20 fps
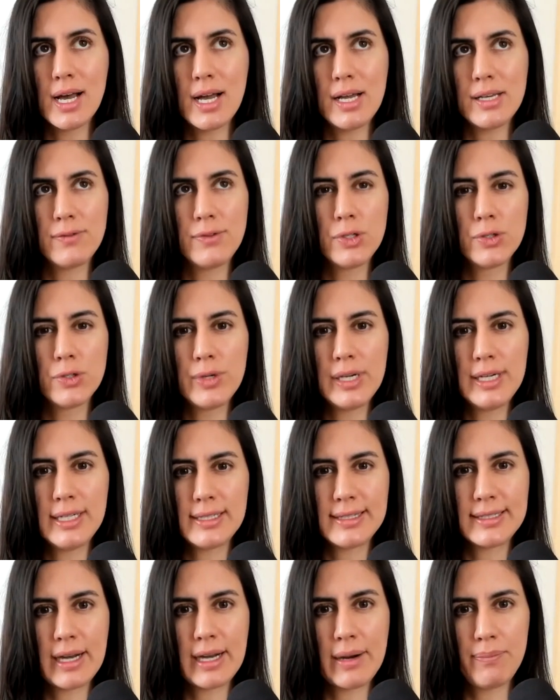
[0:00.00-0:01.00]
and if you really
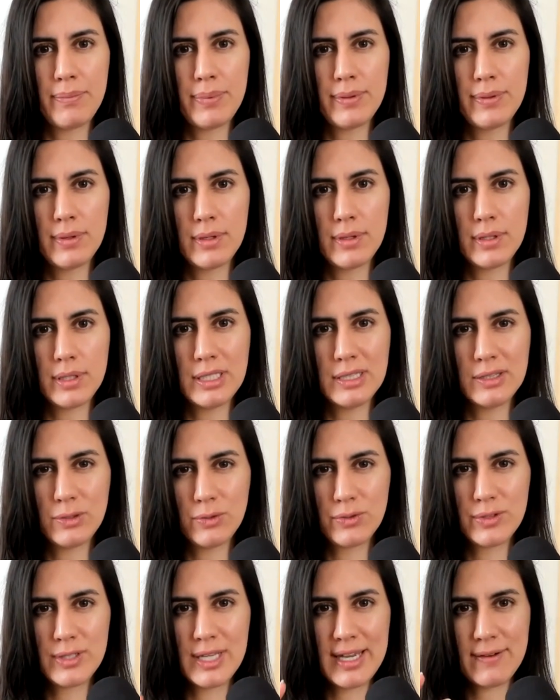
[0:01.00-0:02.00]
tap
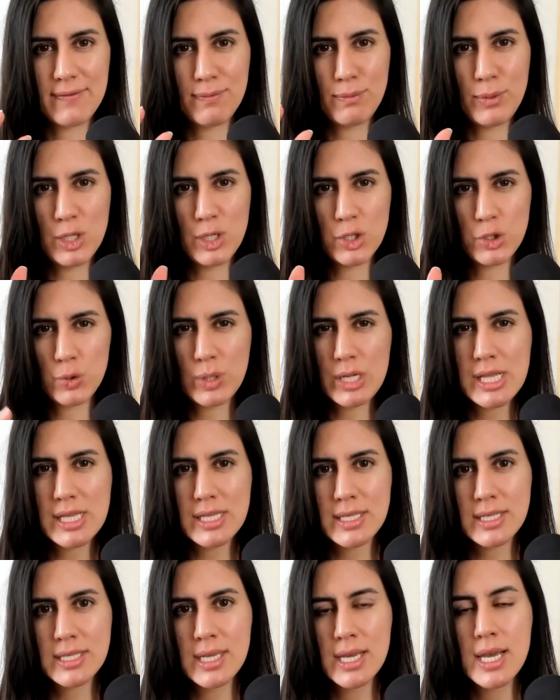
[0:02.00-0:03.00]
into the
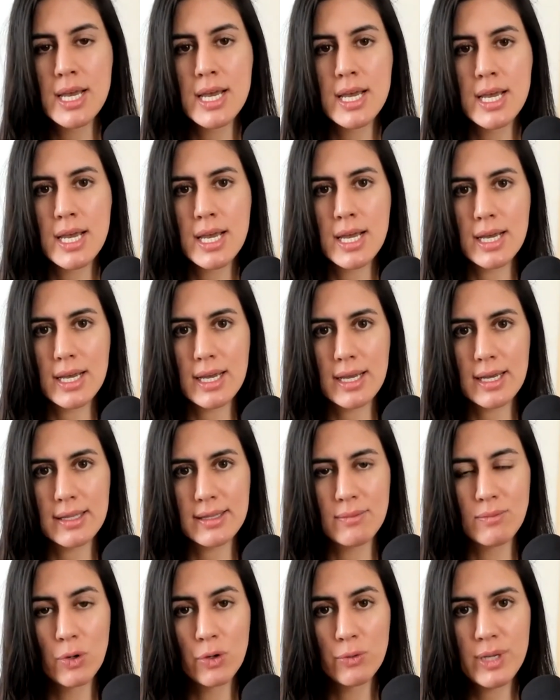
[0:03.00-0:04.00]
visuals, the
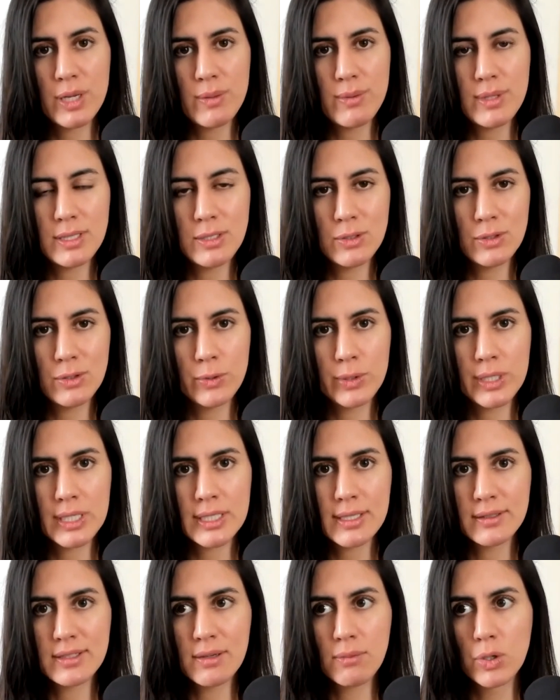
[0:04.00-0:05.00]
more vivid you do
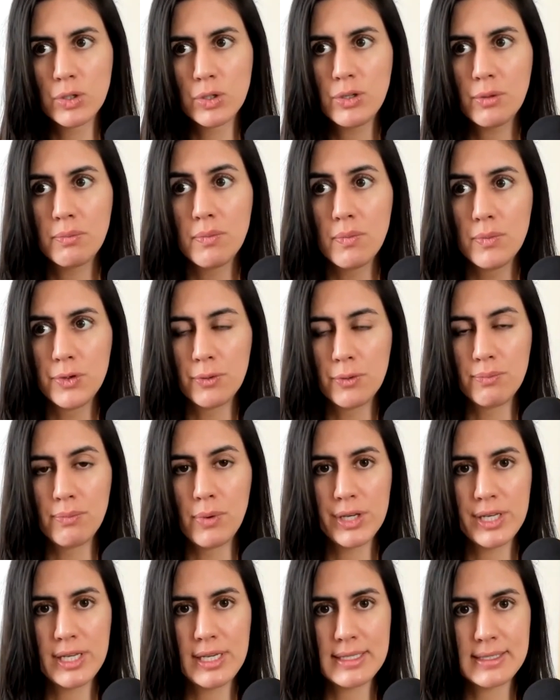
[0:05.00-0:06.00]
it, the more your
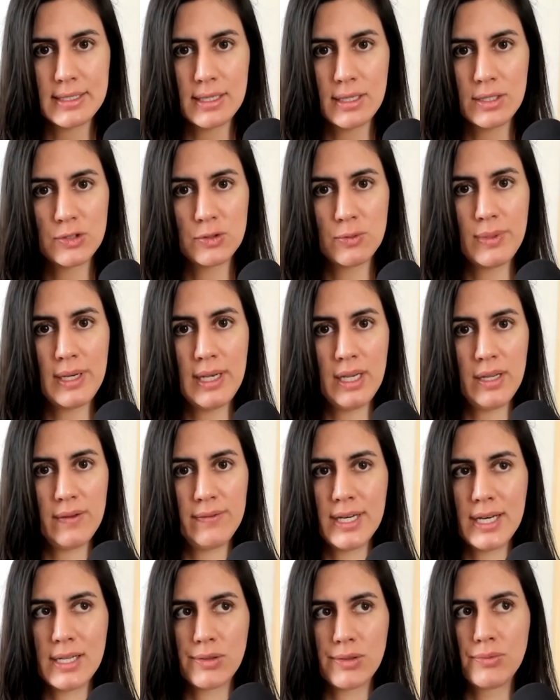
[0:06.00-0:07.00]
body starts to believe
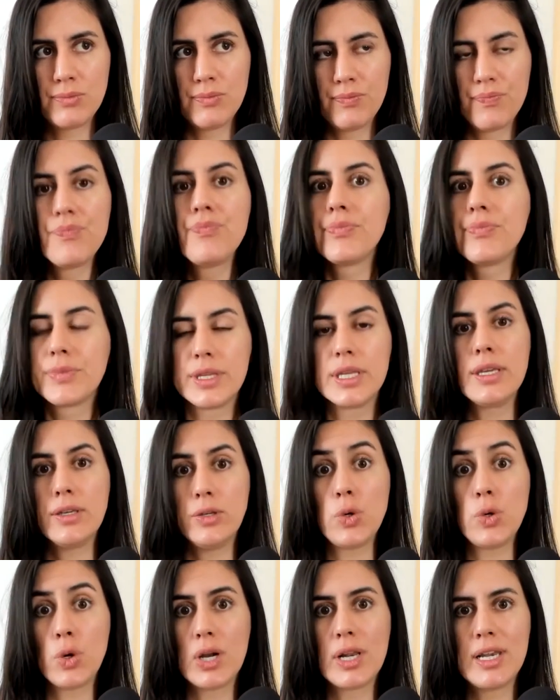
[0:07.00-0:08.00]
that
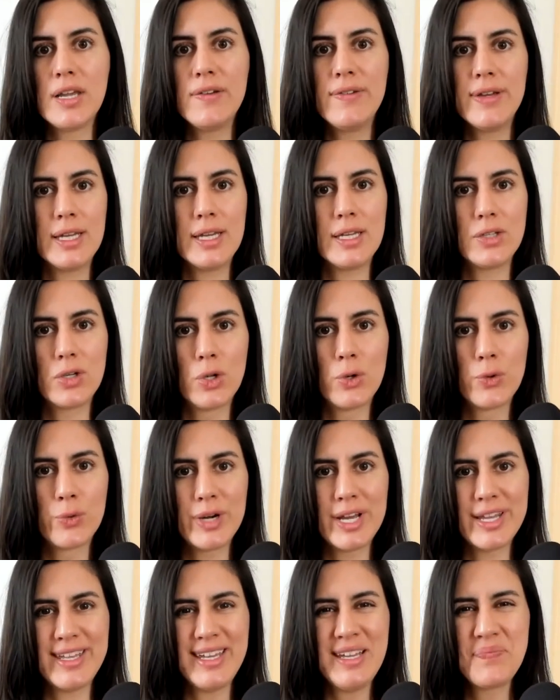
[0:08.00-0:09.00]
you are living it
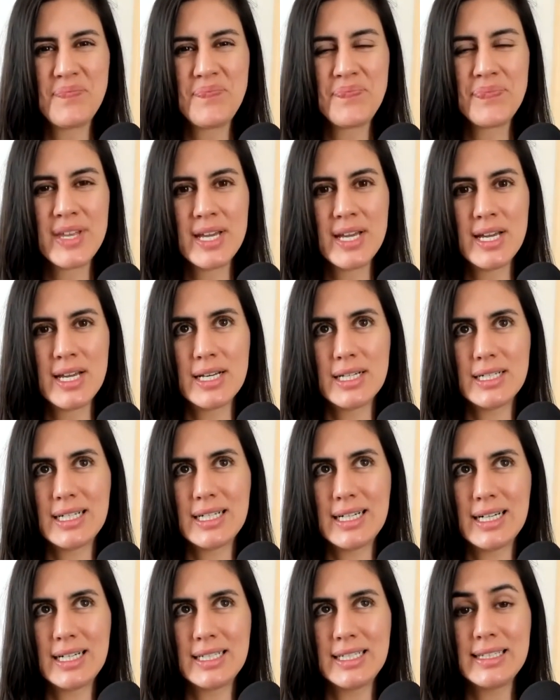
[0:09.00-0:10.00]
already,
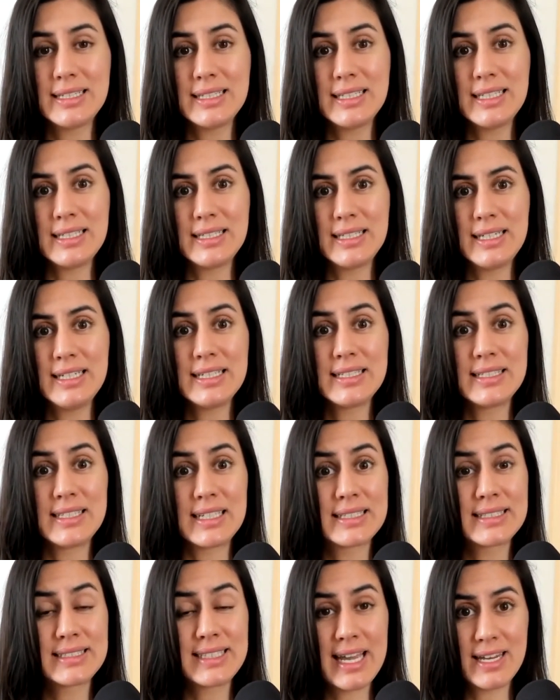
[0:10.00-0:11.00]
and it is
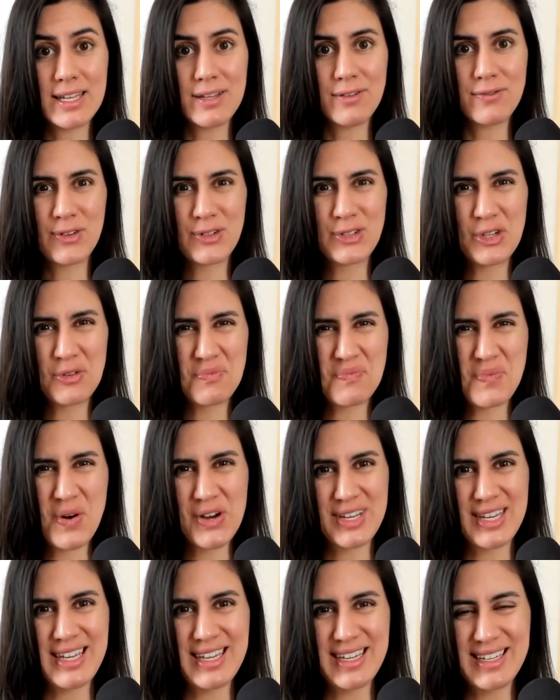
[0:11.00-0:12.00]
exciting for your
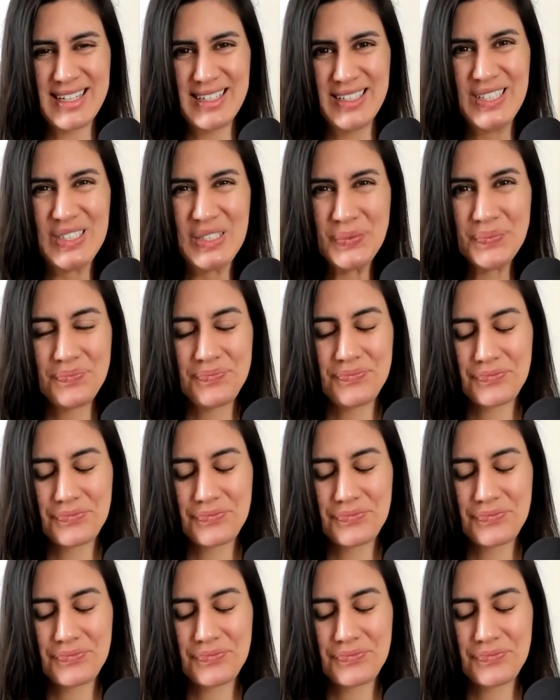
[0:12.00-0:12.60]
body, no?